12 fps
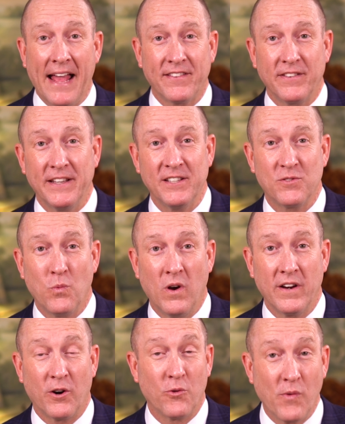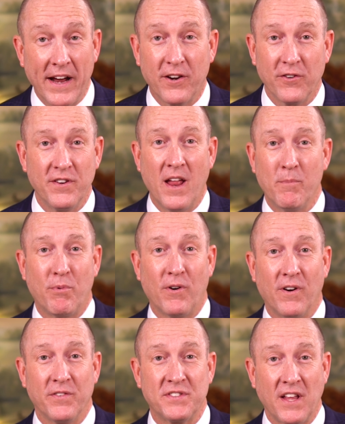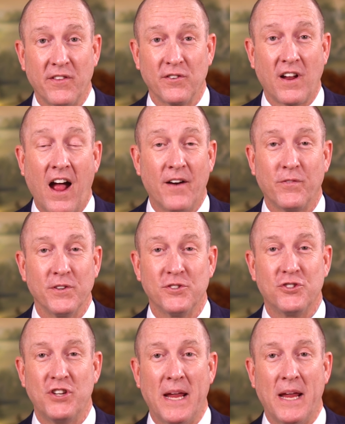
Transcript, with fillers: athletes won a record number of Southern Conference